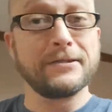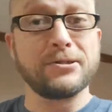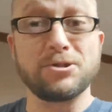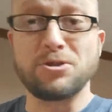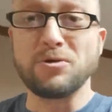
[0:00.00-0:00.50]

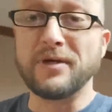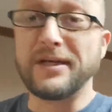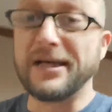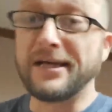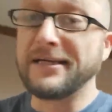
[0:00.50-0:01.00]
Just
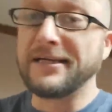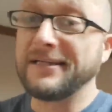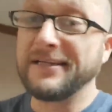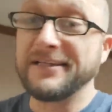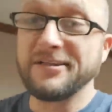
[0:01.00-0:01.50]
doing a
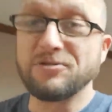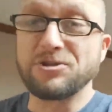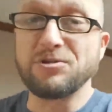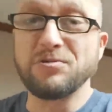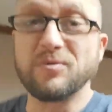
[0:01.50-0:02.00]
little
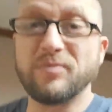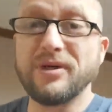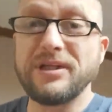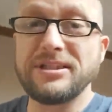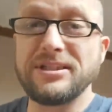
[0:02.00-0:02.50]
shoot the
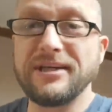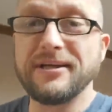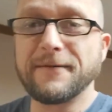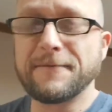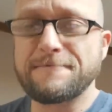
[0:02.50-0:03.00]
breeze
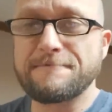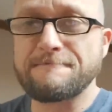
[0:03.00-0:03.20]
here.